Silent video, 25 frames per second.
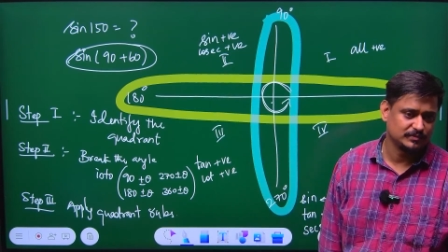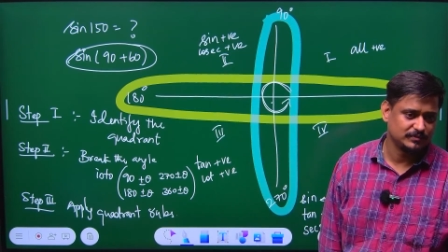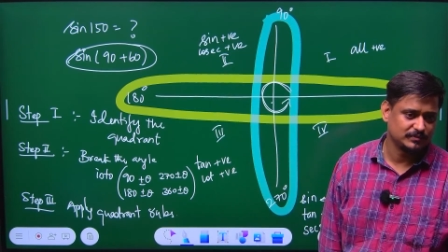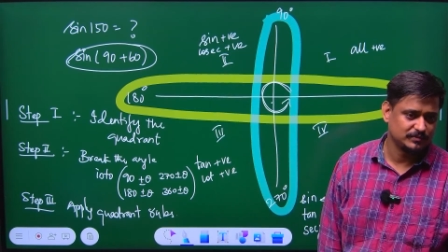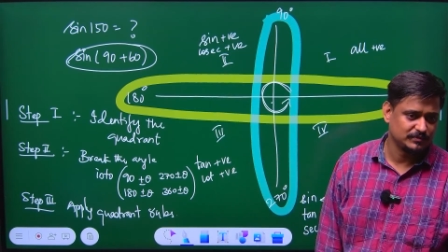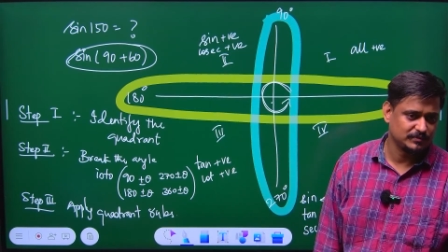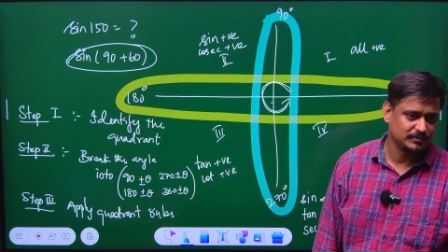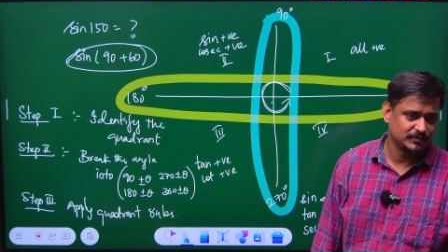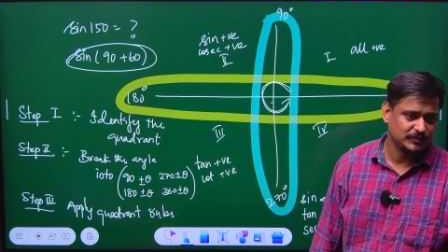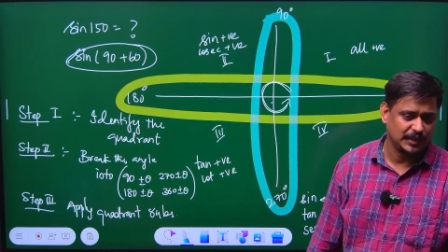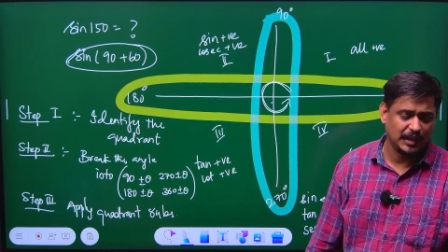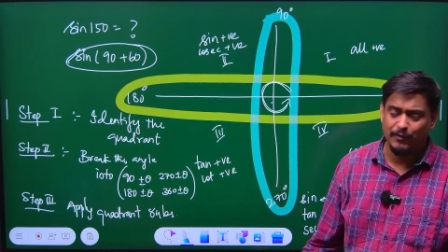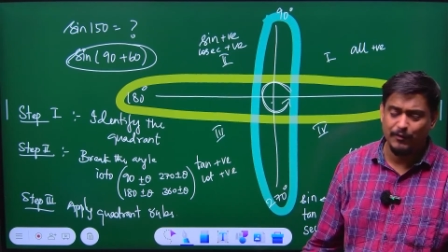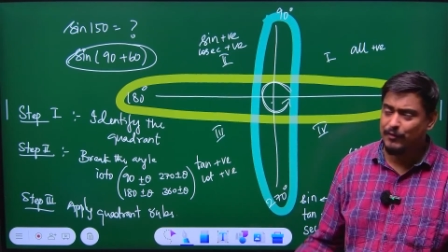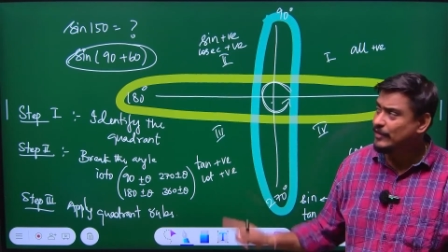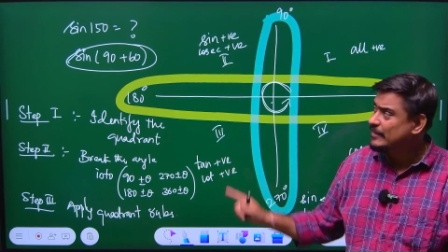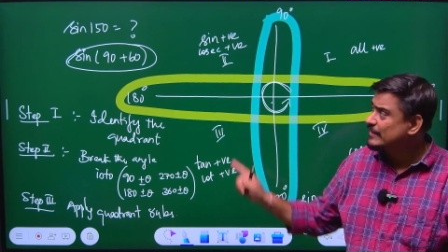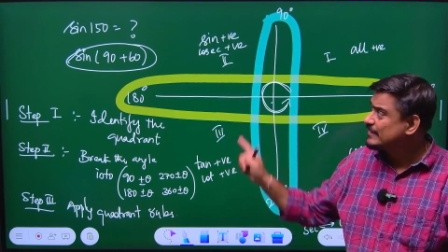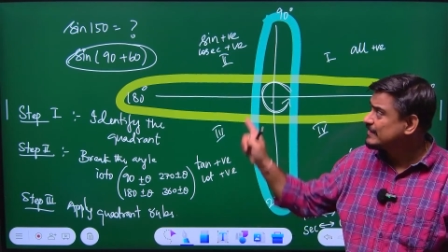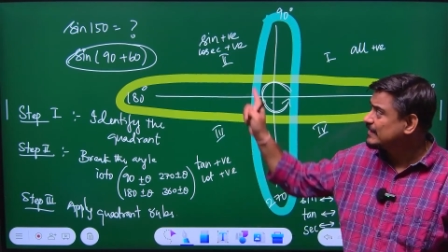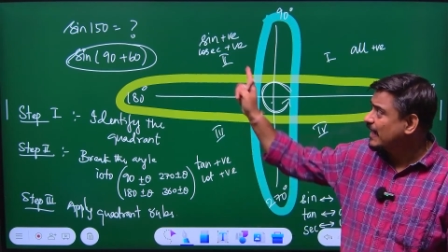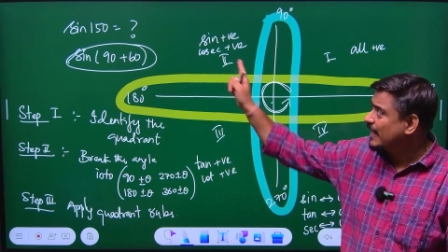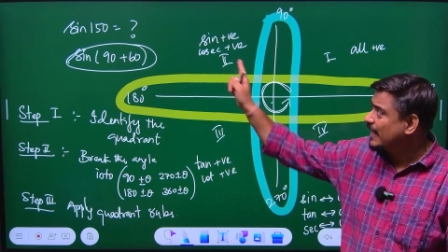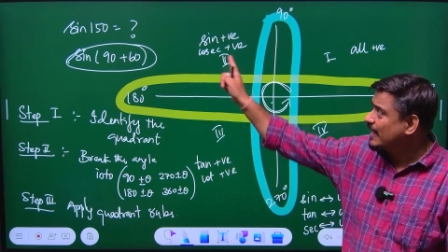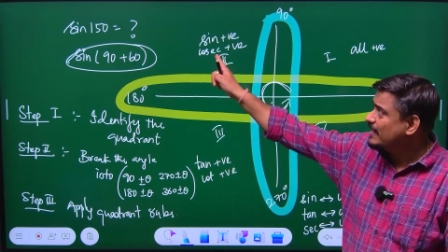If it is
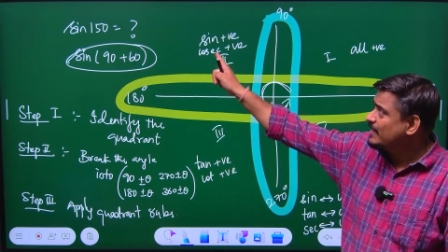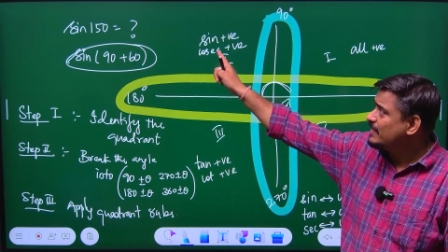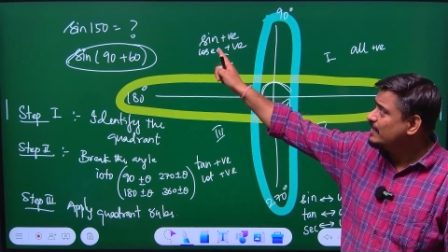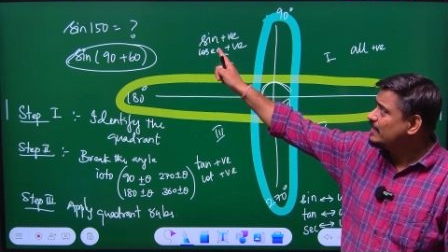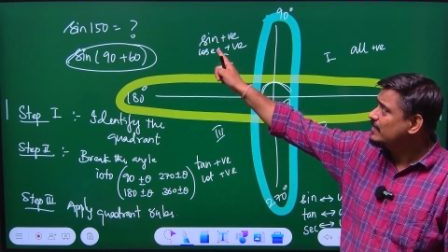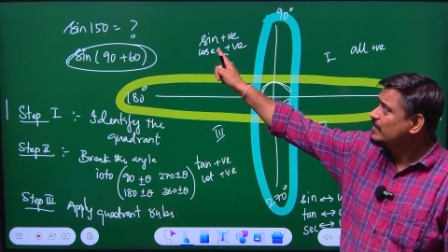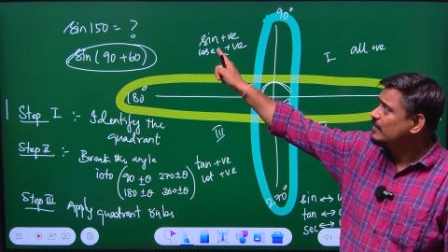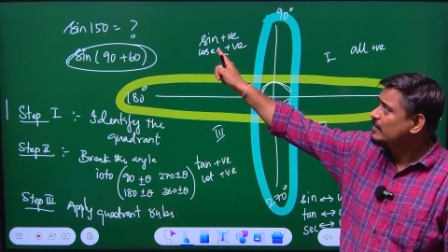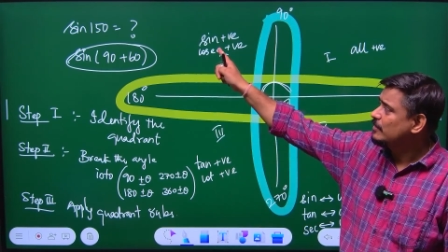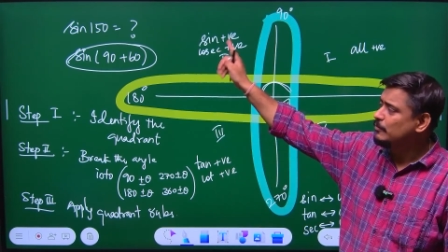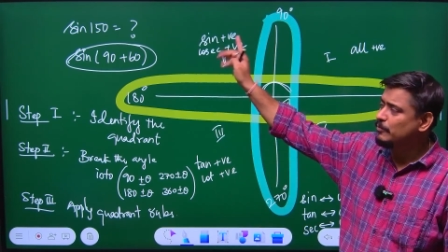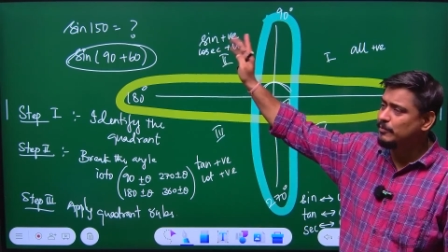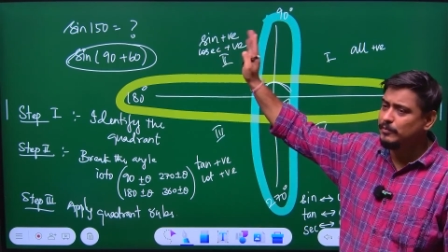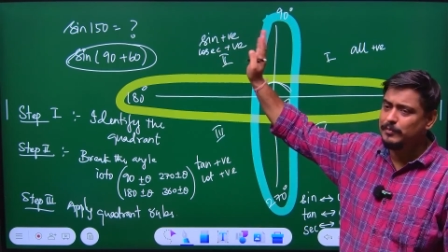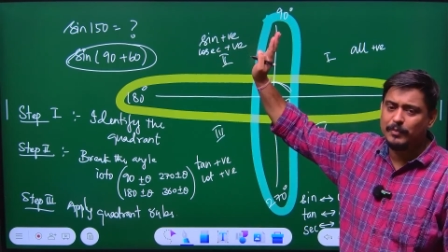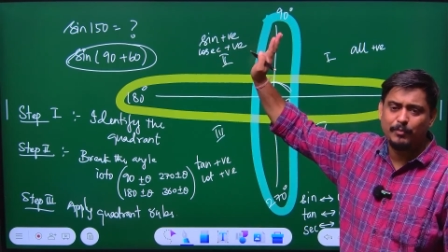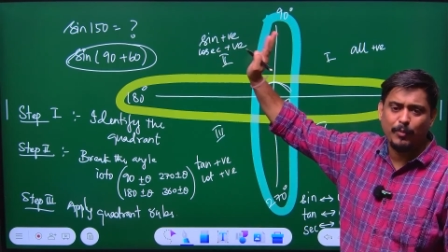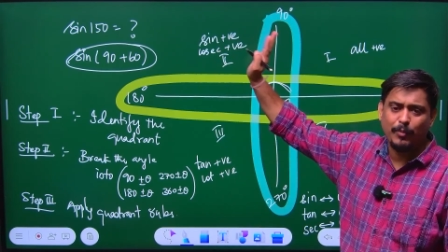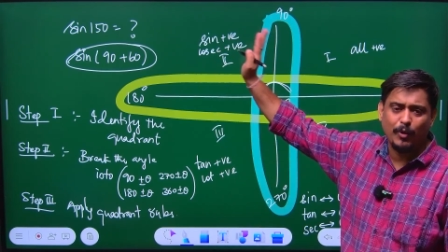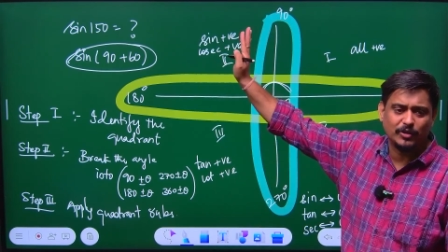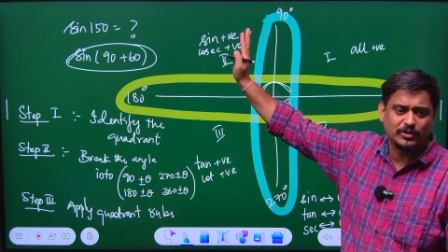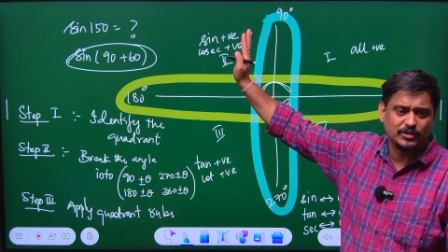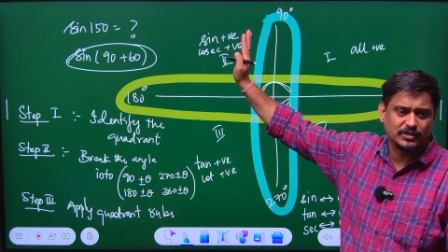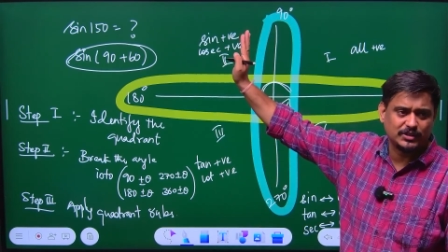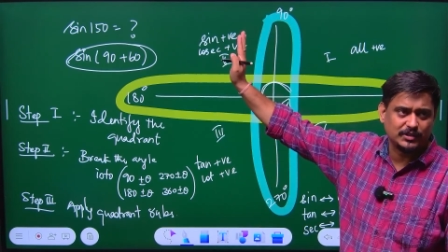sine,
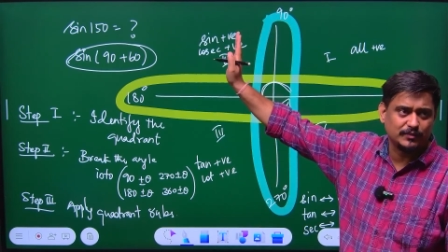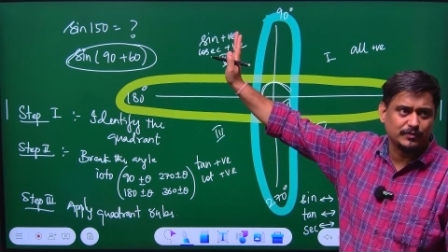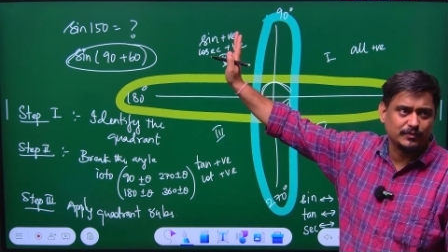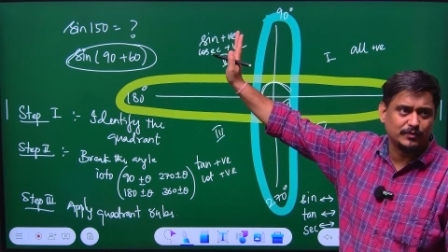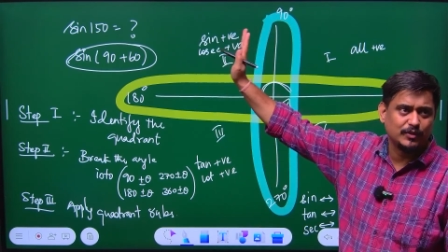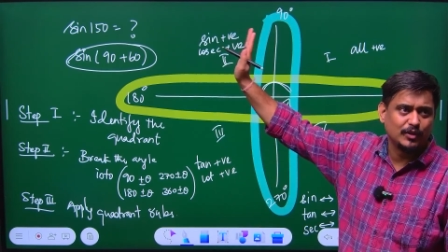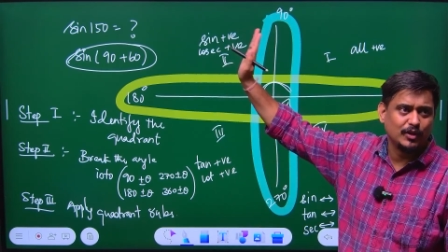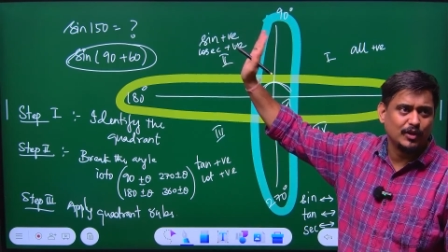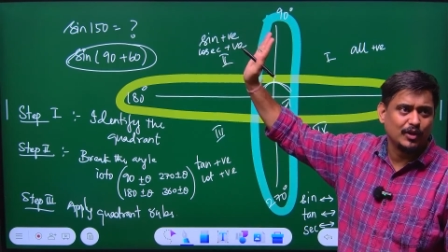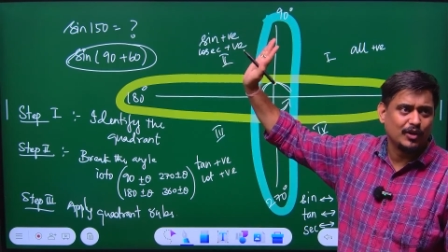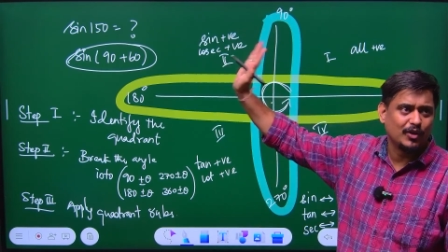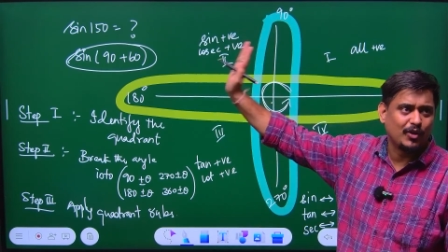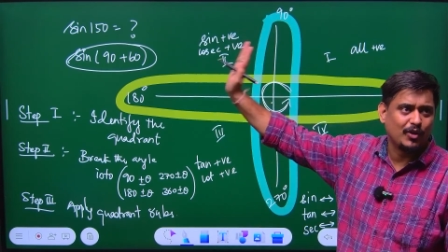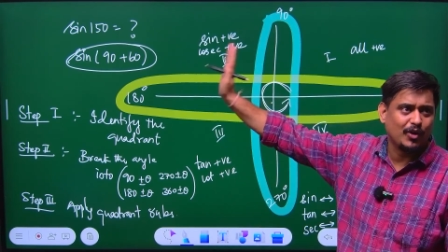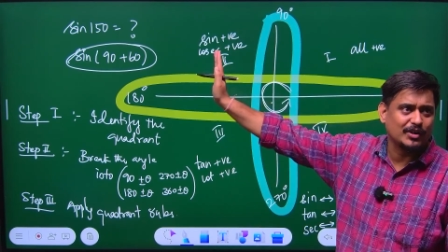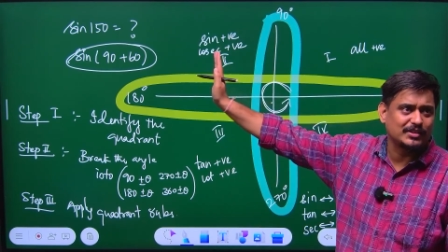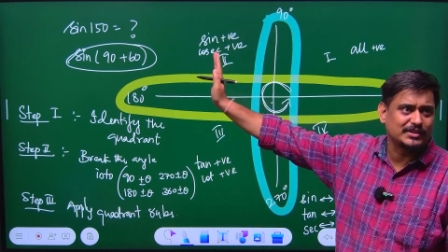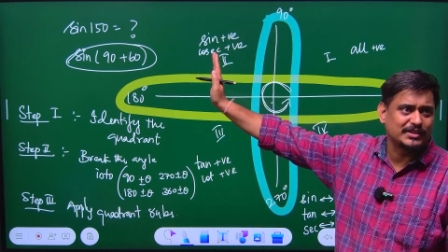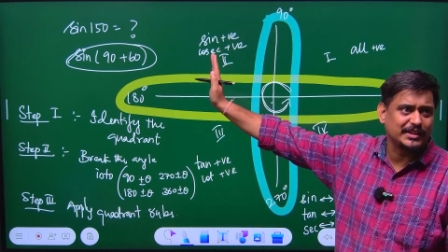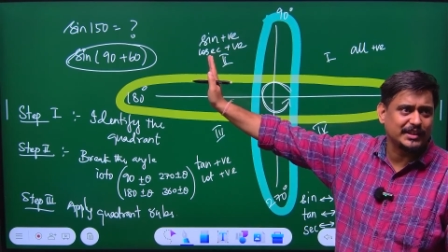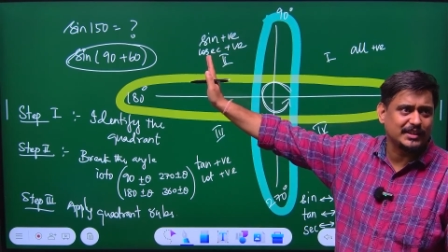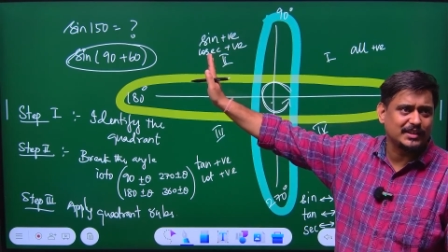positive, cosec,